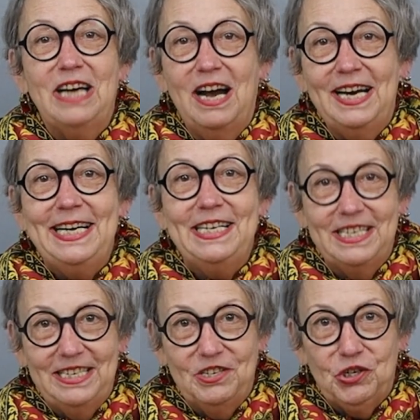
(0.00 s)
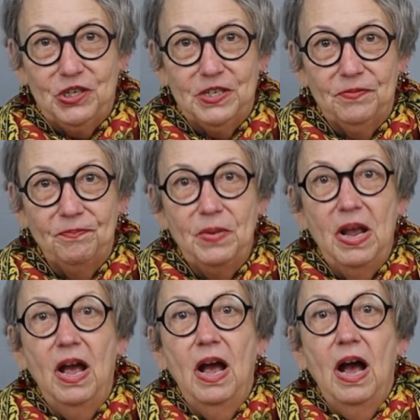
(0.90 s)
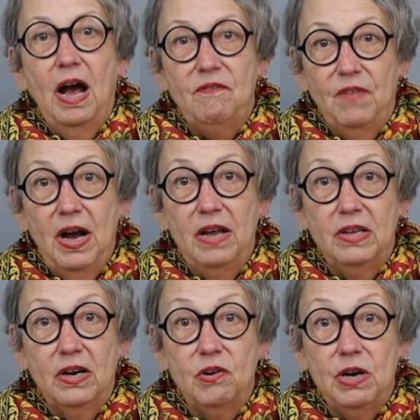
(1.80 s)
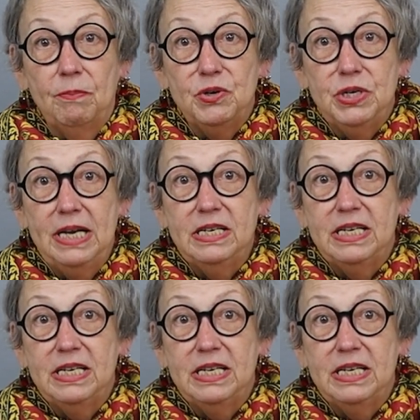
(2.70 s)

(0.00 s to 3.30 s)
tiny stitches. I find that our number 10